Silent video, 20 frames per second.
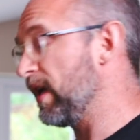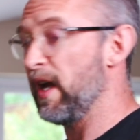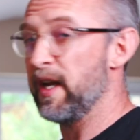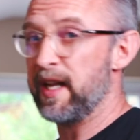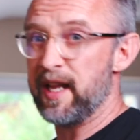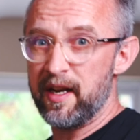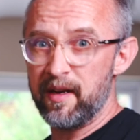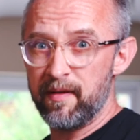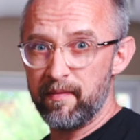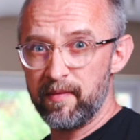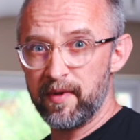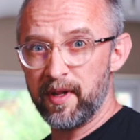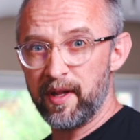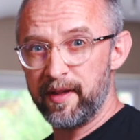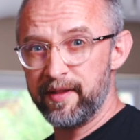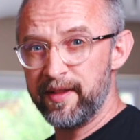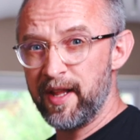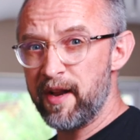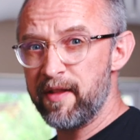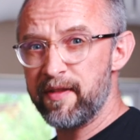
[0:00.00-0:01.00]
Again,
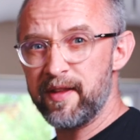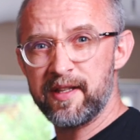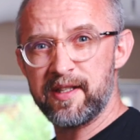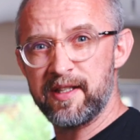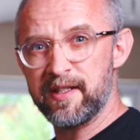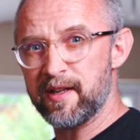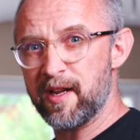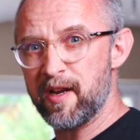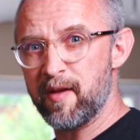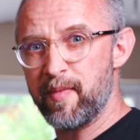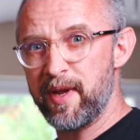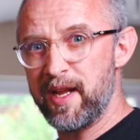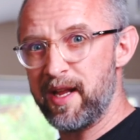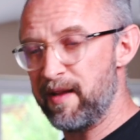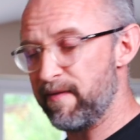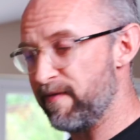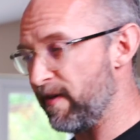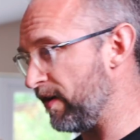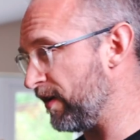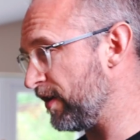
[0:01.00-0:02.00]
none of this is going to
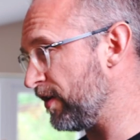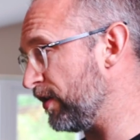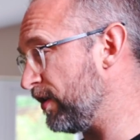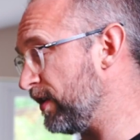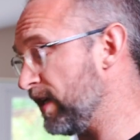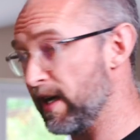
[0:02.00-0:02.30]
be very good